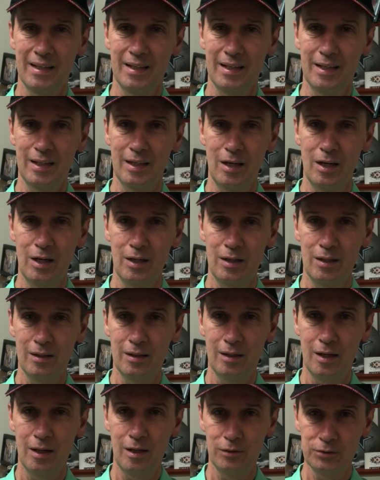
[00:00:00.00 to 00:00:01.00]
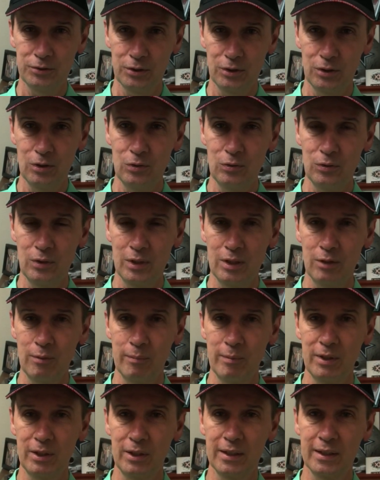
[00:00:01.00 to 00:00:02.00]
Also,
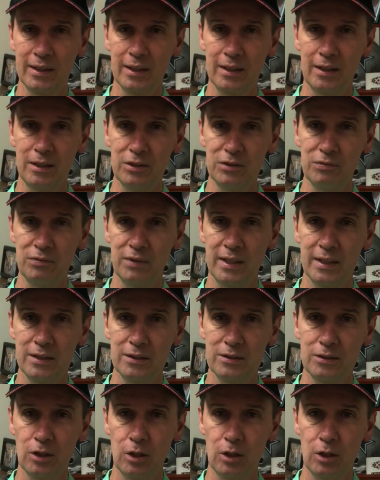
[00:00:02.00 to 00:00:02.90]
we'll be looking at Las Vegas,